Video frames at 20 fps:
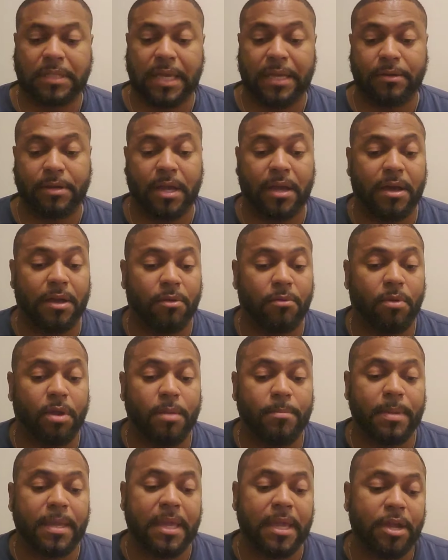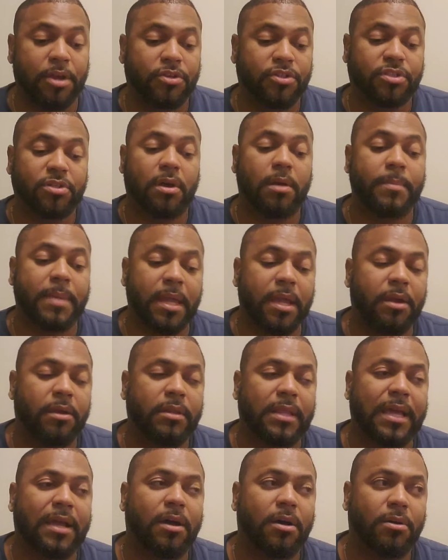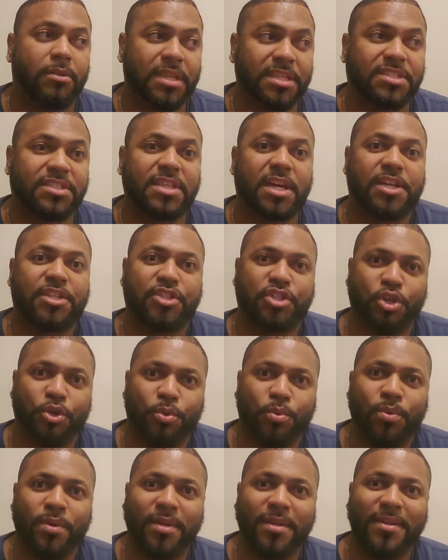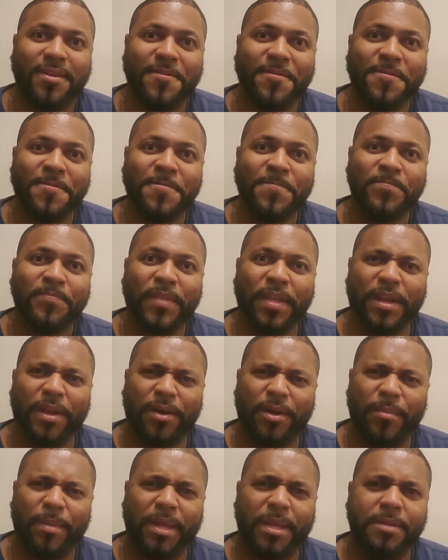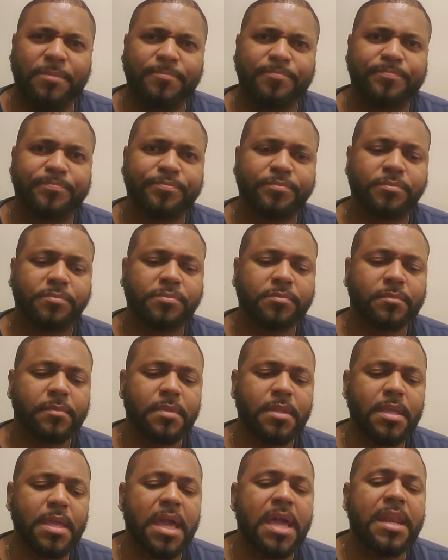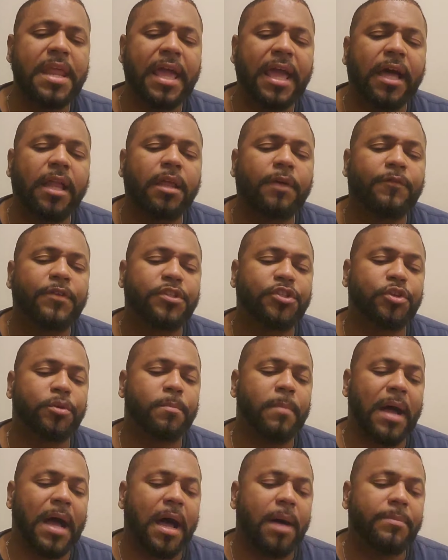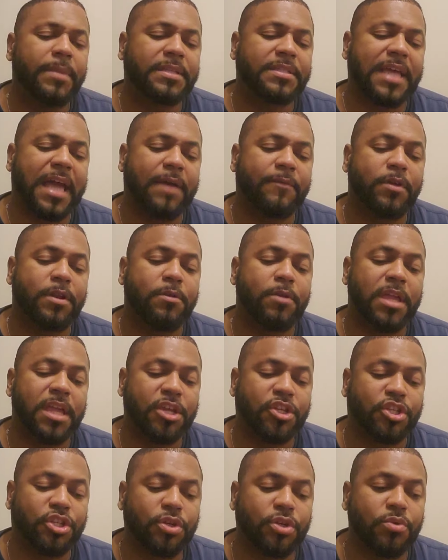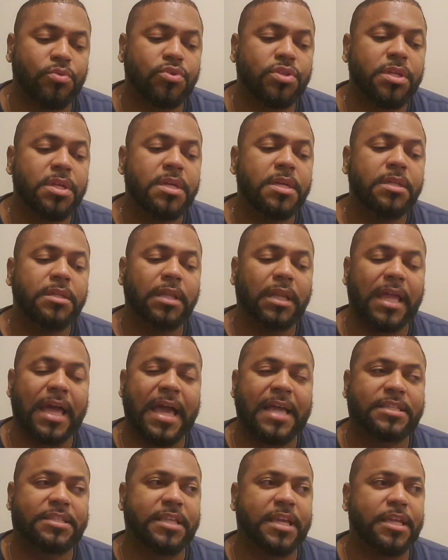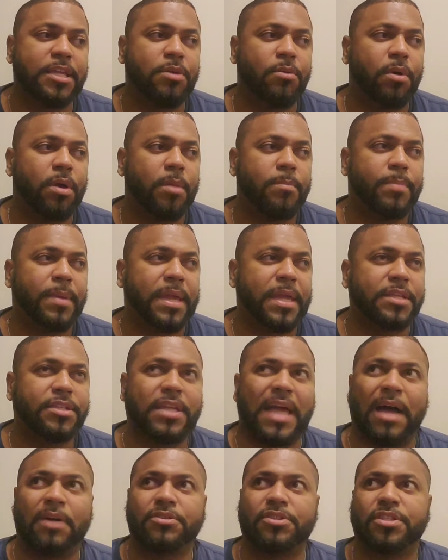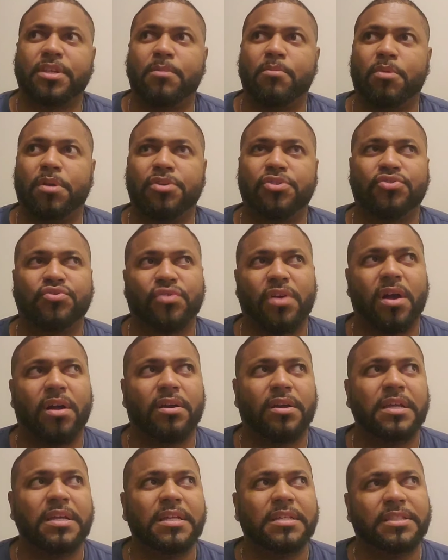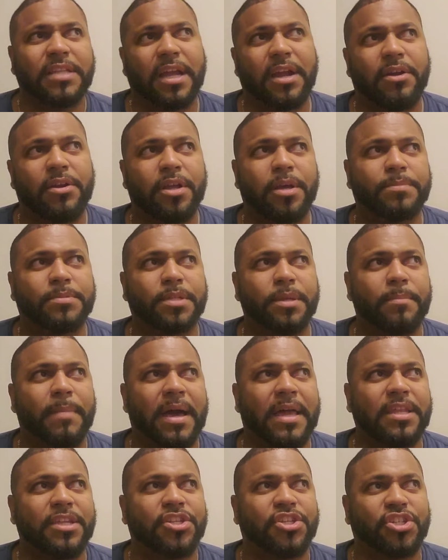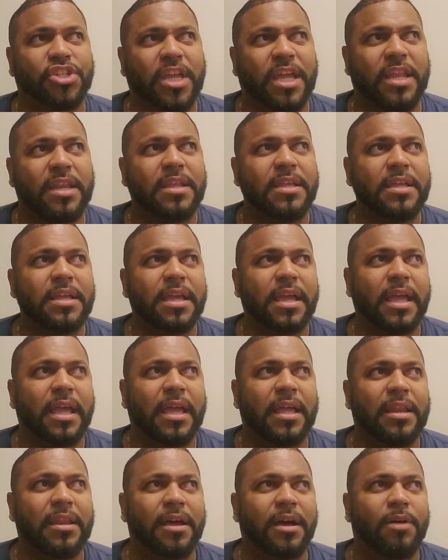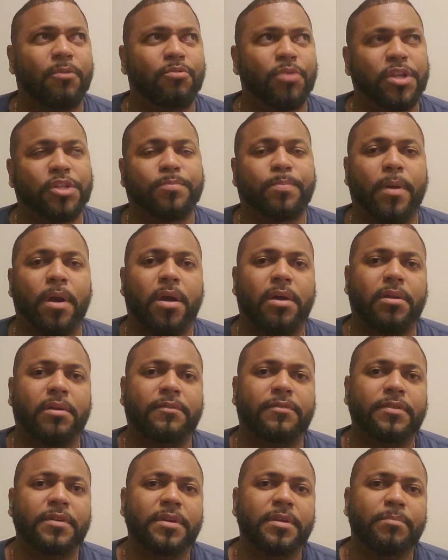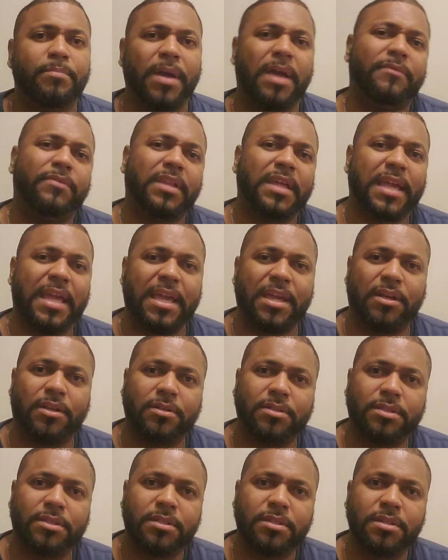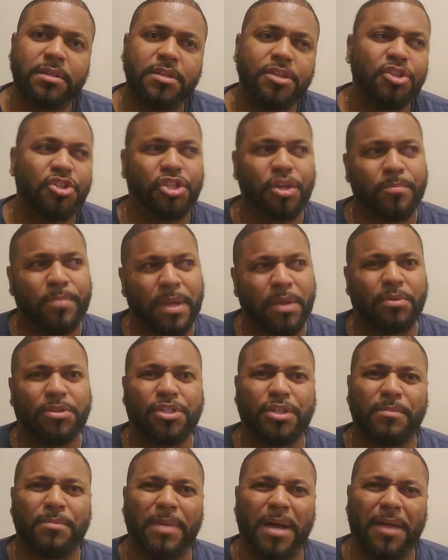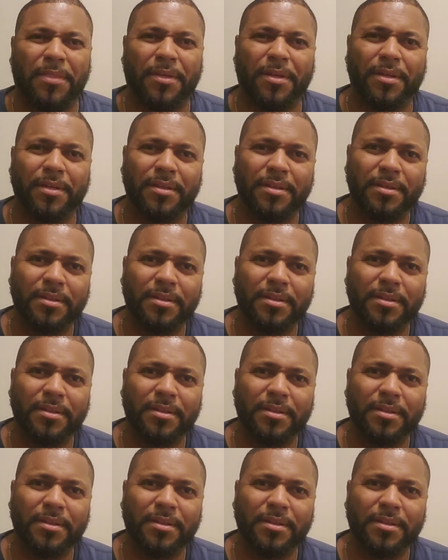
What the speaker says: like, no, I don't want to be here, so I'm here. Like, oh, this sucks too. You know what I mean? And hell, if it's your mom that's having issues, the last thing you want to be is out somewhere drunk, tearing up somebody's shit in a rich part of Beverly Hills. You should be with your mother.